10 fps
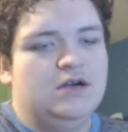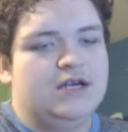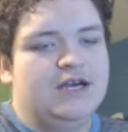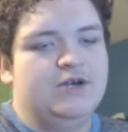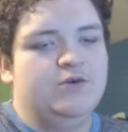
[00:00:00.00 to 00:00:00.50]

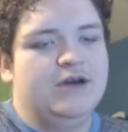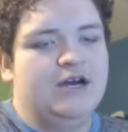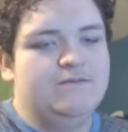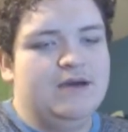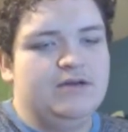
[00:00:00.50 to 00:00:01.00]
can you
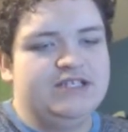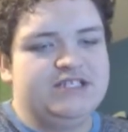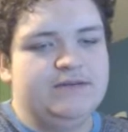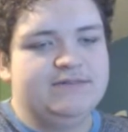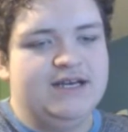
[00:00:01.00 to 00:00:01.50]
help me with
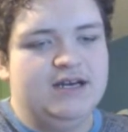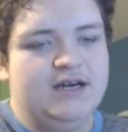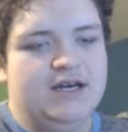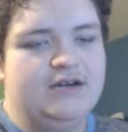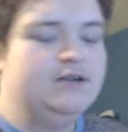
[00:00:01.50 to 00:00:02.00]
something?
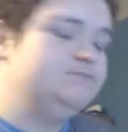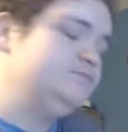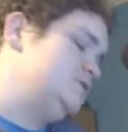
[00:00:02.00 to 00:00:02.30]
I don't